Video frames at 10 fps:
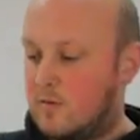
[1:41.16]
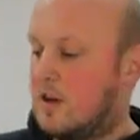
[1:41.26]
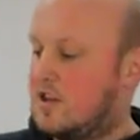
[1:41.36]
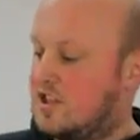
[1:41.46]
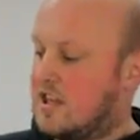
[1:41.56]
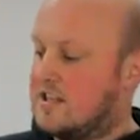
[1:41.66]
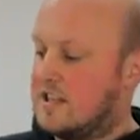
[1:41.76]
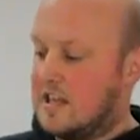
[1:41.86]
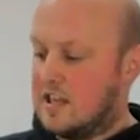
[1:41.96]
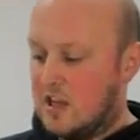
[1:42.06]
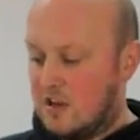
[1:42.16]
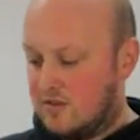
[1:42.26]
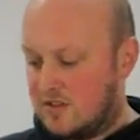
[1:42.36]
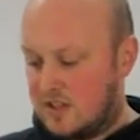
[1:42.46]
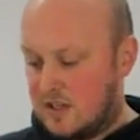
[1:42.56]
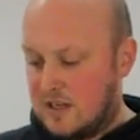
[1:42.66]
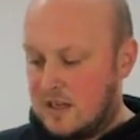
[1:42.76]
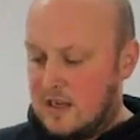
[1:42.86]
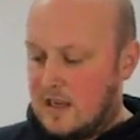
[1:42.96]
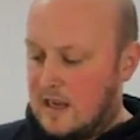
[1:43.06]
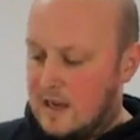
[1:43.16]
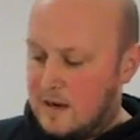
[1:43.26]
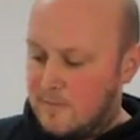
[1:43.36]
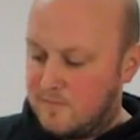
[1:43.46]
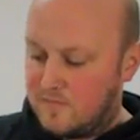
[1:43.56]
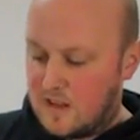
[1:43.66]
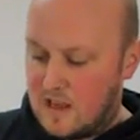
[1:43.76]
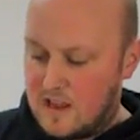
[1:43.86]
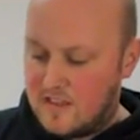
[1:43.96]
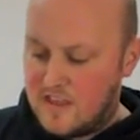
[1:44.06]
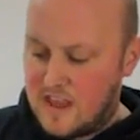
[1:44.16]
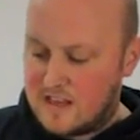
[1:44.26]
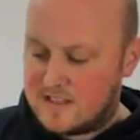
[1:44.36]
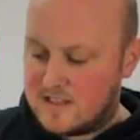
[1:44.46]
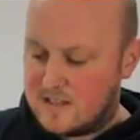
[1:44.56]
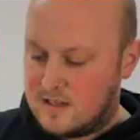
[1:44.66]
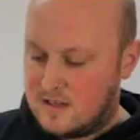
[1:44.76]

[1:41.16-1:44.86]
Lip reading: which DT use, and this,